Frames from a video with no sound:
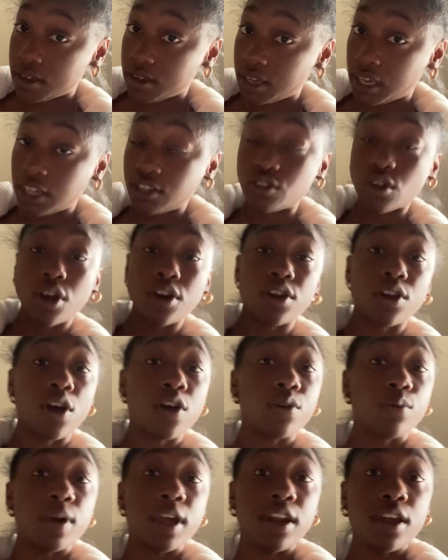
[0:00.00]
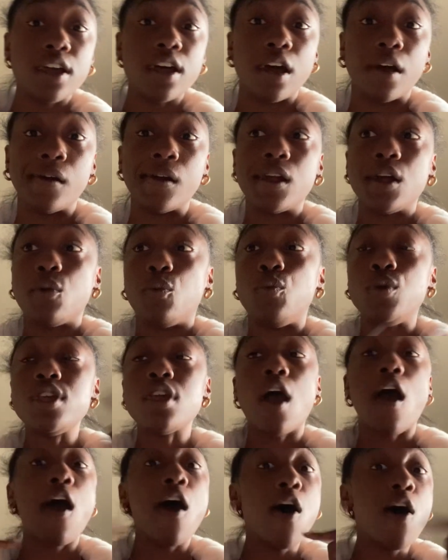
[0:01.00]
It started all the way there. We
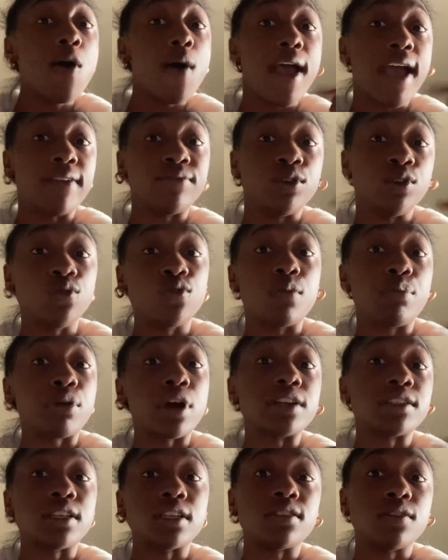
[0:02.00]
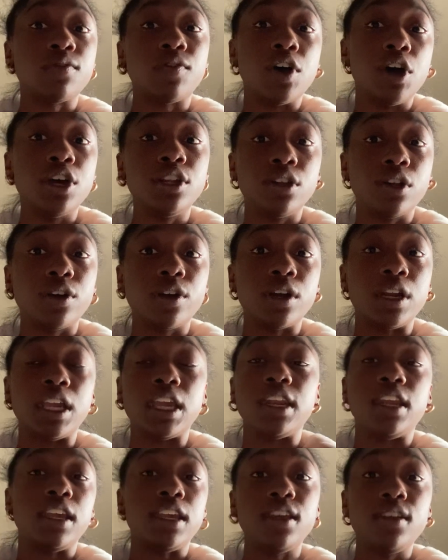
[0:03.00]
all have to do a process of unlearning
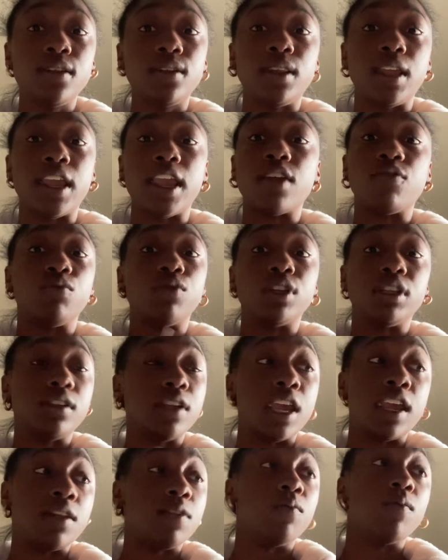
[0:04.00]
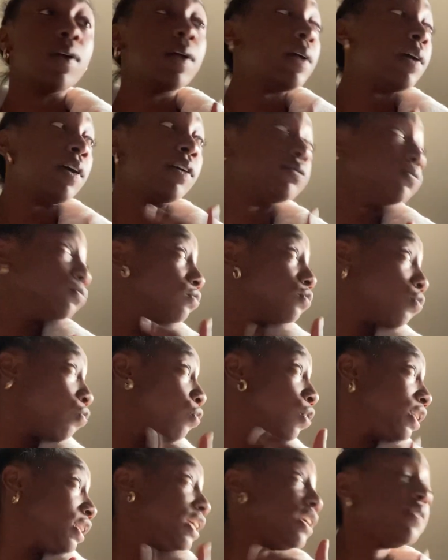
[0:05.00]
and healing and in
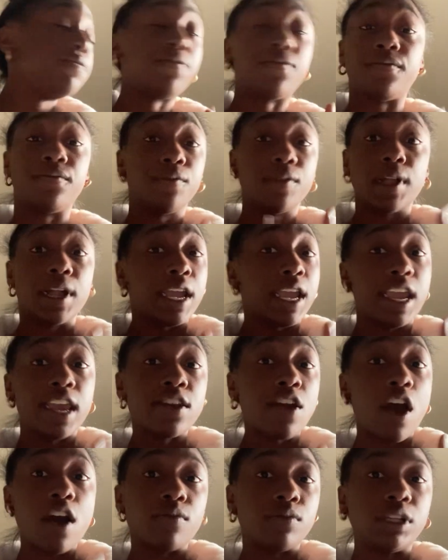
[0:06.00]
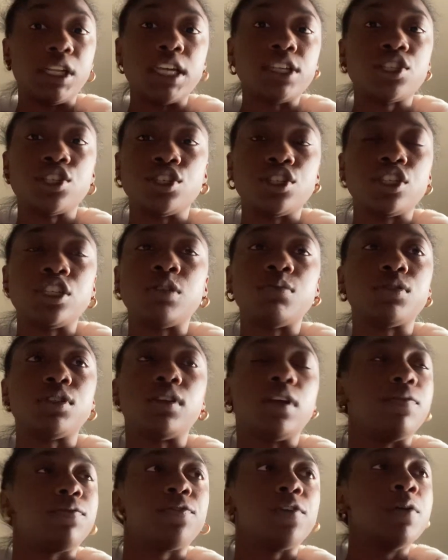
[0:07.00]
relief in our relationships
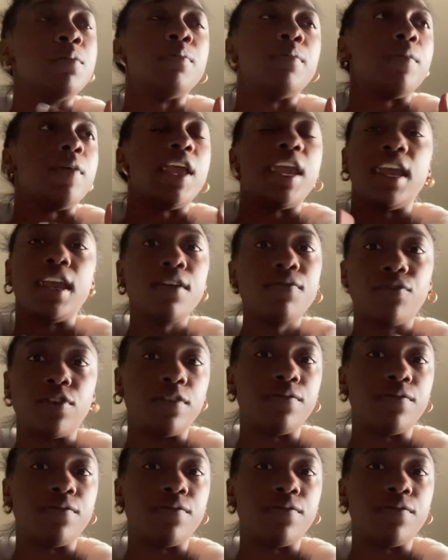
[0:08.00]
from every